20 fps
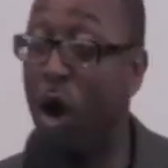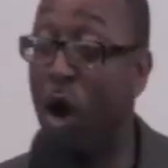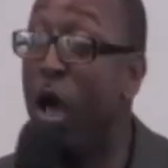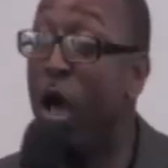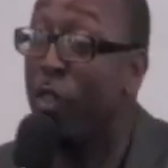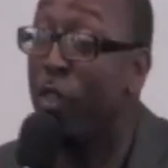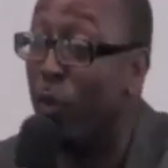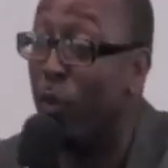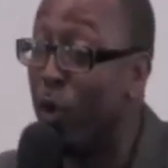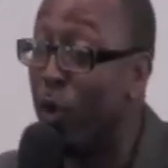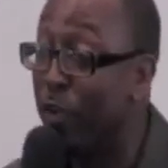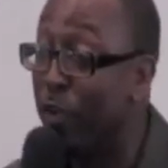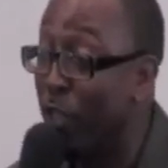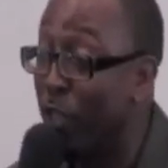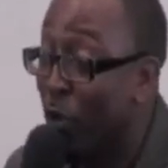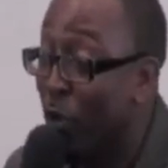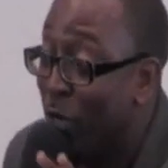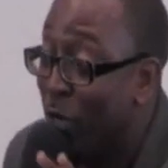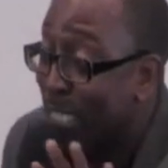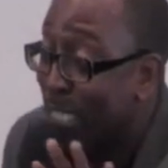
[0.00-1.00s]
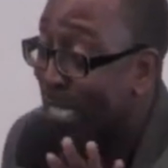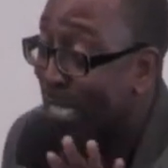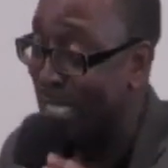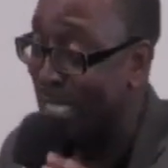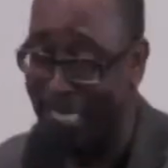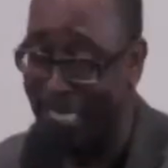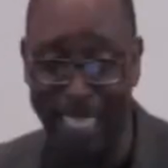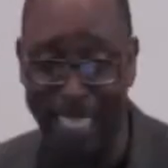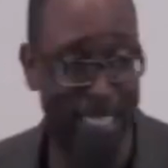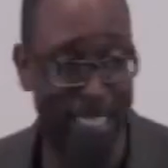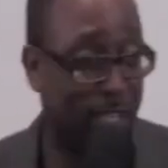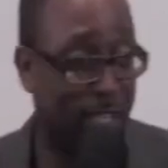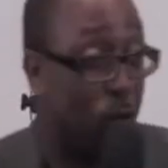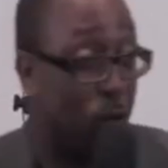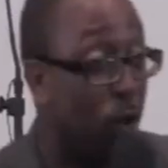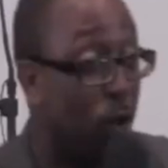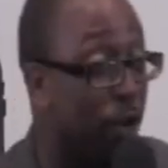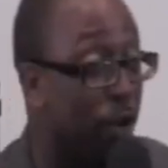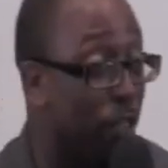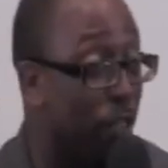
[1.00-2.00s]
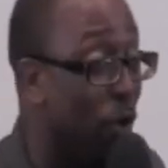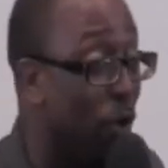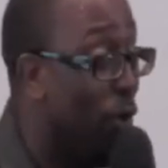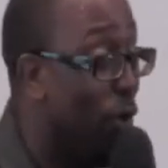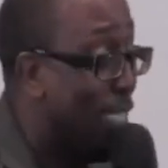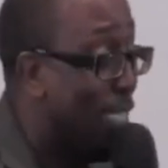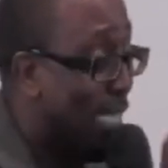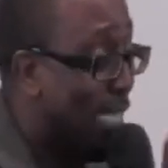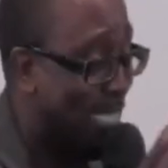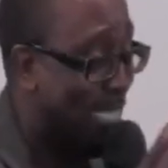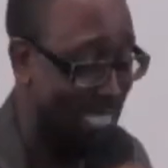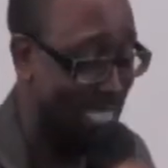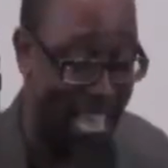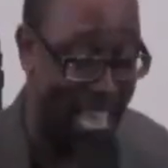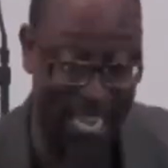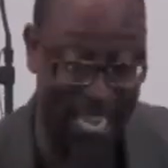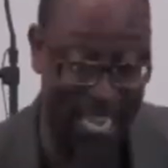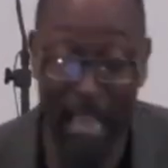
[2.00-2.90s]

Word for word: the word of the Lord does this and the word of the Lord does that.